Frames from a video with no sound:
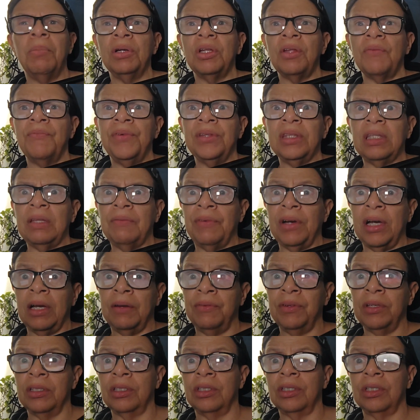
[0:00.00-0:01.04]
Put the
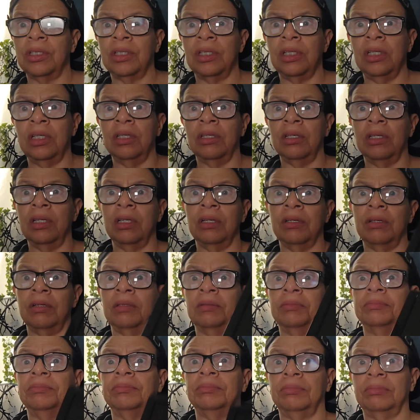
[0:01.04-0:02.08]
55-inch in there.
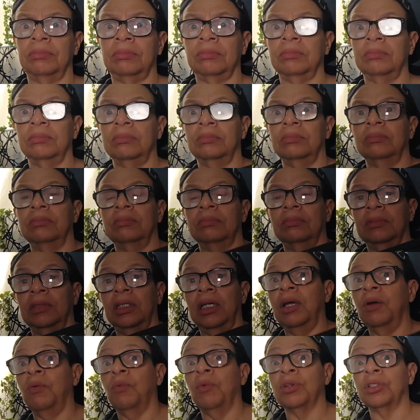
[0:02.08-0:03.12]

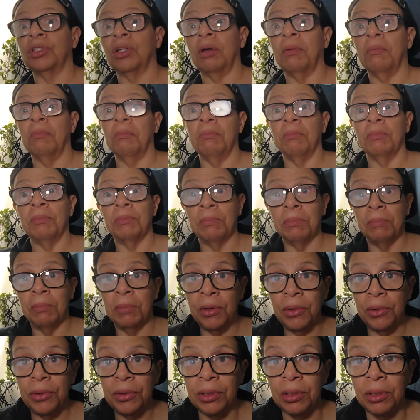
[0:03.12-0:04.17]
It was a
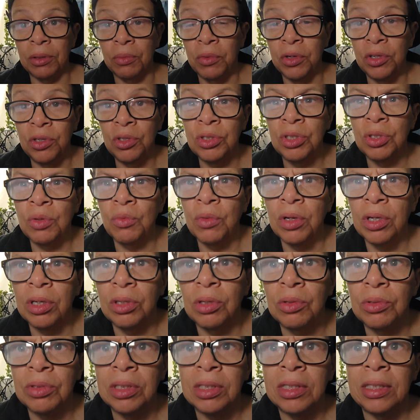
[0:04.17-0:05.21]
murder. We're using one of
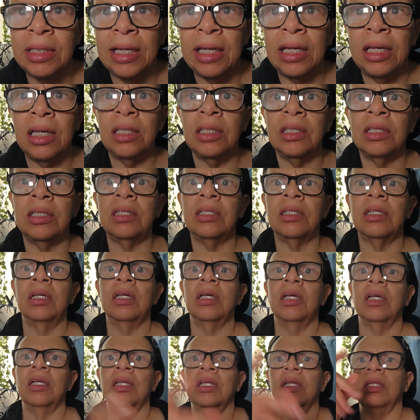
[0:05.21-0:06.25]
those stands.
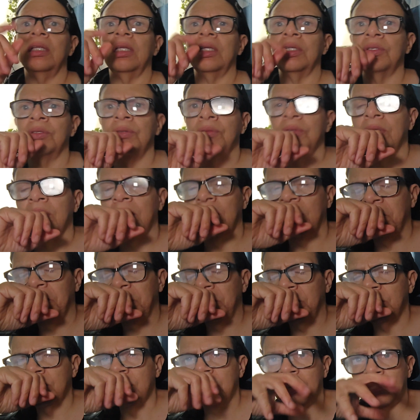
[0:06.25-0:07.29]

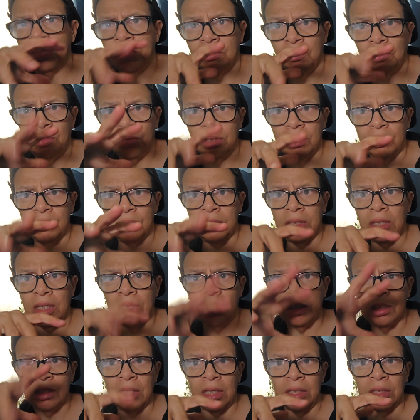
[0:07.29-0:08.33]
I'm using one of those
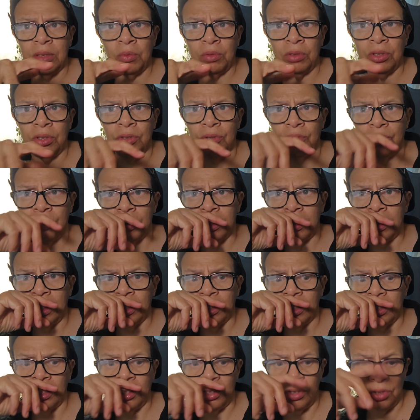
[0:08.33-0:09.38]
stands. That's what the nursery
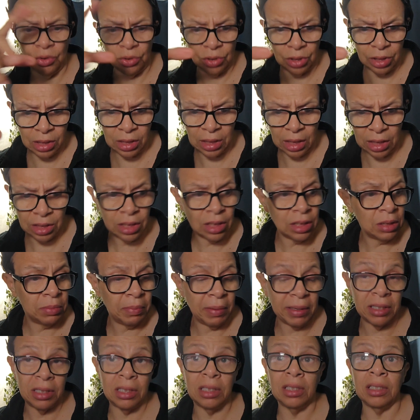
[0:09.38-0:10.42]
station. The nursery station is
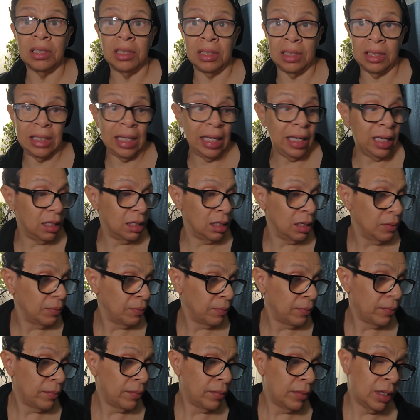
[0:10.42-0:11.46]
basically a stand,
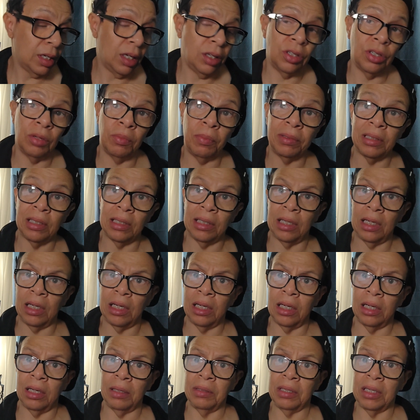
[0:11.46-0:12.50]
and you put
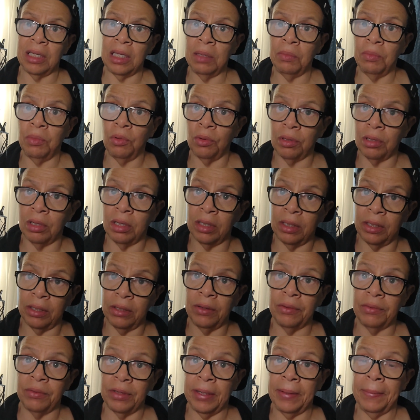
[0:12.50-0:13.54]
the keyboard on
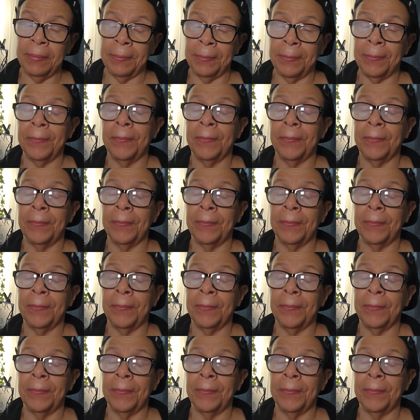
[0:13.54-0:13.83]
there, right?